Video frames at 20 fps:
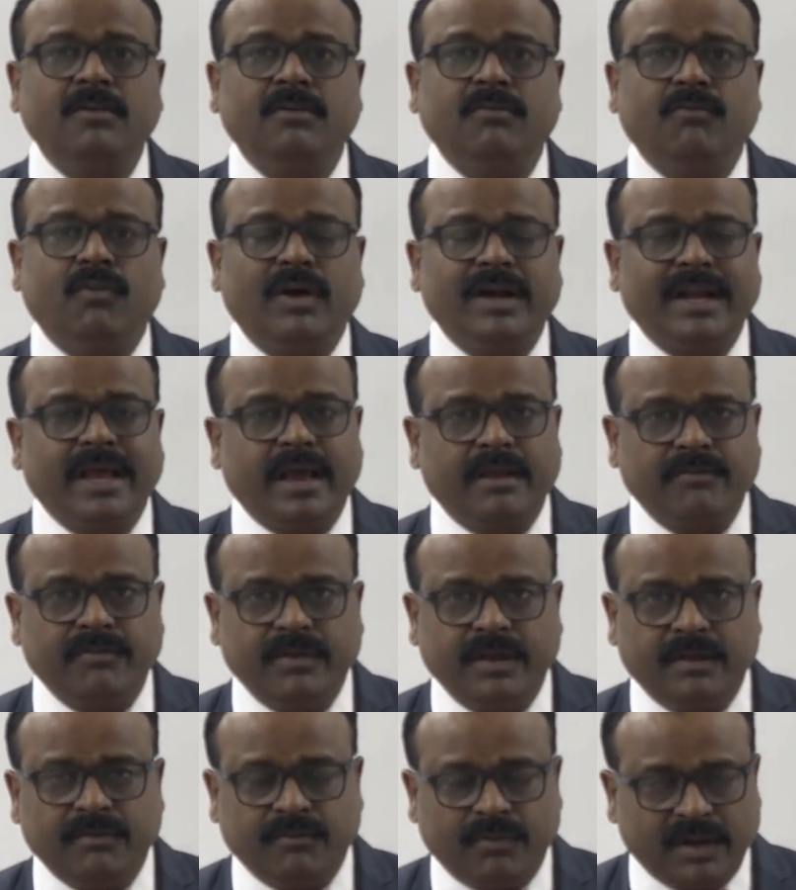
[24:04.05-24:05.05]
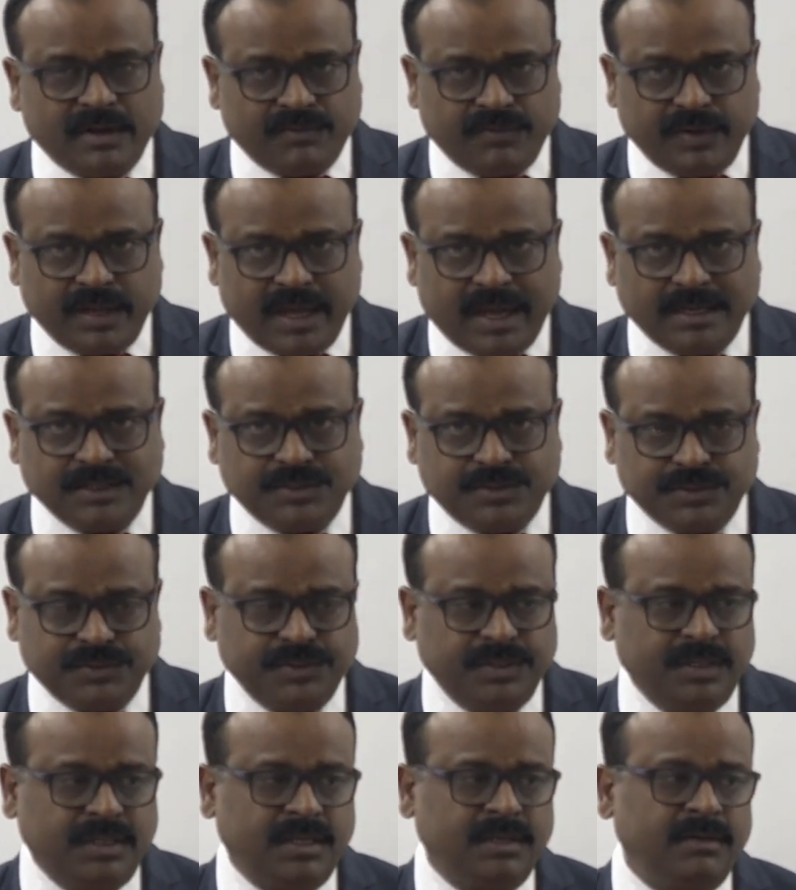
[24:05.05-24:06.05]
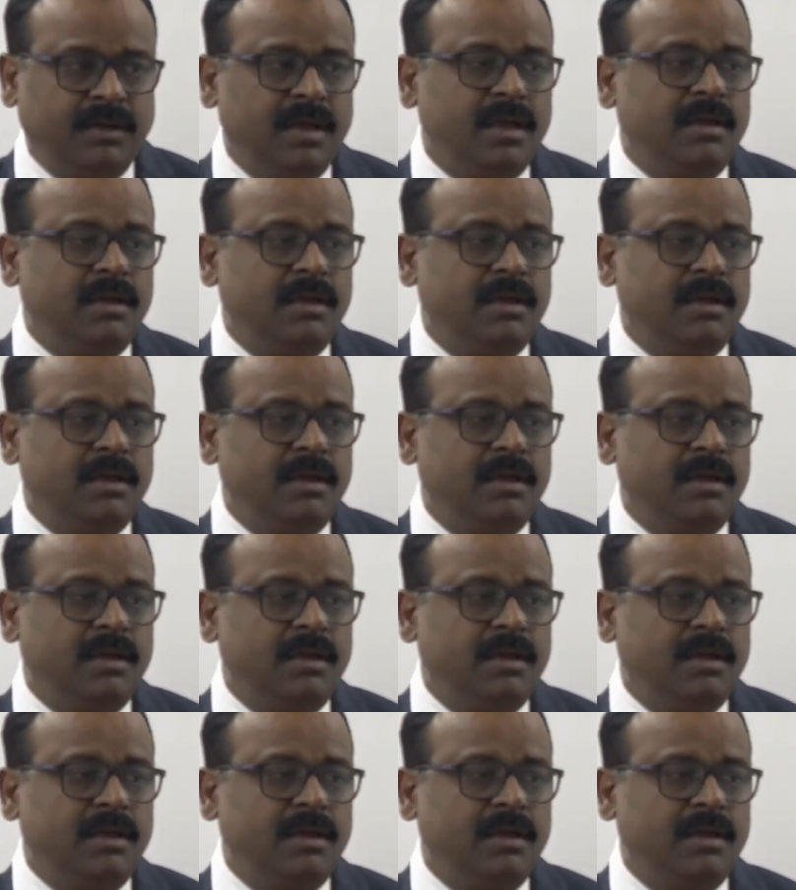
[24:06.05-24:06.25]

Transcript: what we are doing,